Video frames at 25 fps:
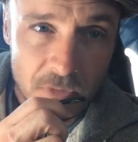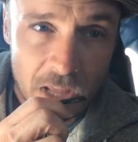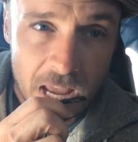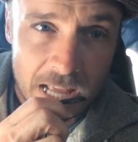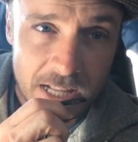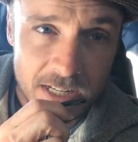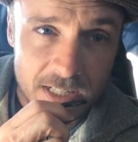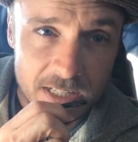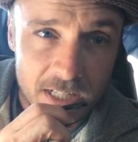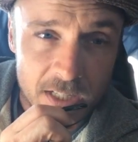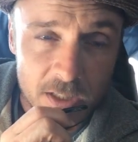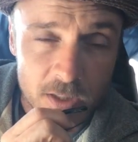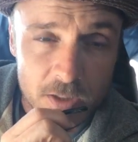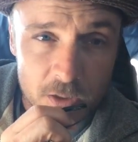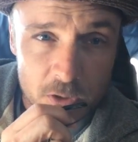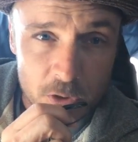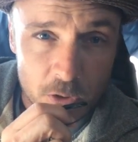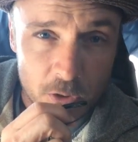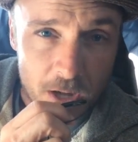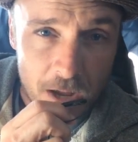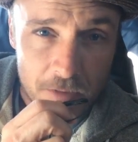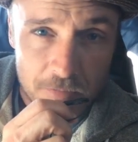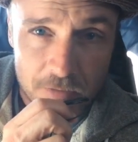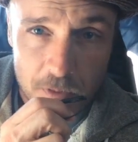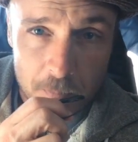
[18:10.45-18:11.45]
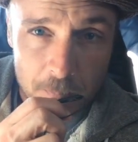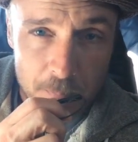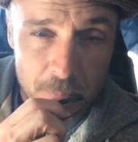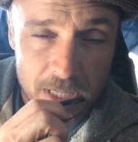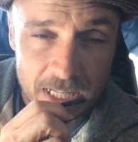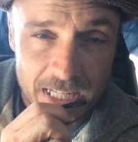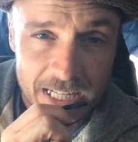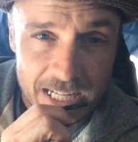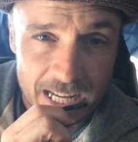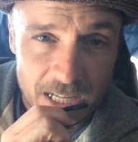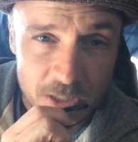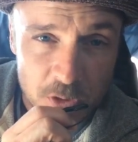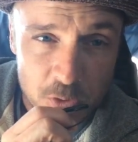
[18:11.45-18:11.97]
and you have
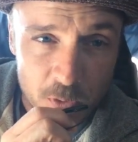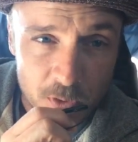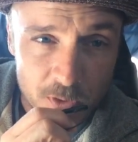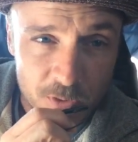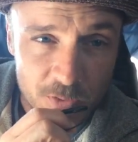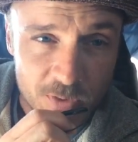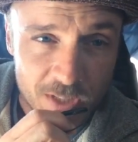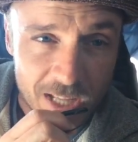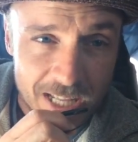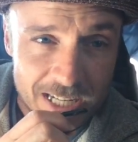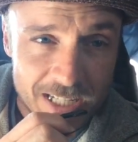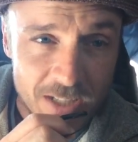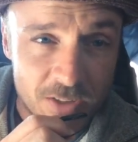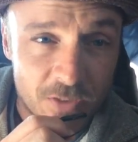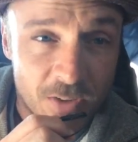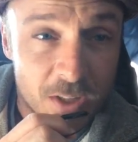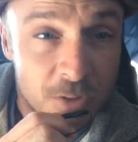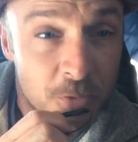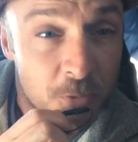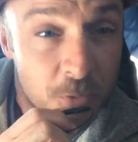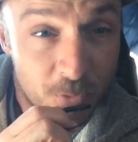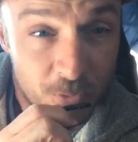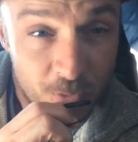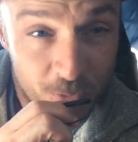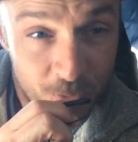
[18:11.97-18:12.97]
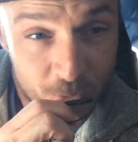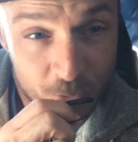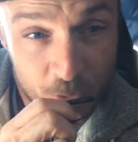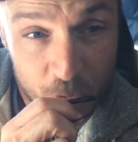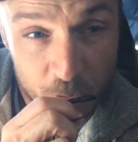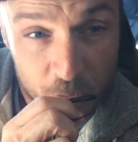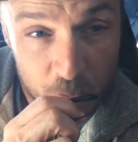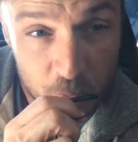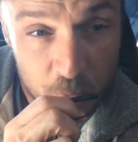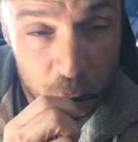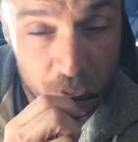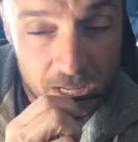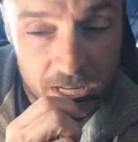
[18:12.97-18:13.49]
competing interests, and his interest is
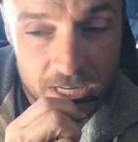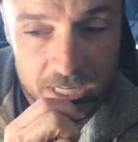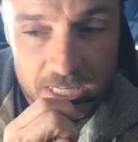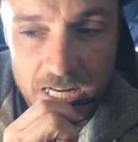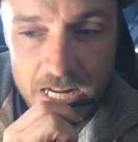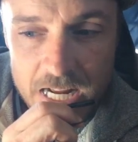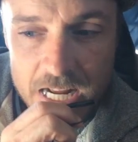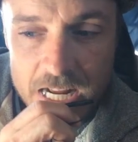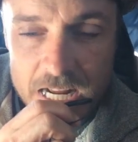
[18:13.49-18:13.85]
going to win.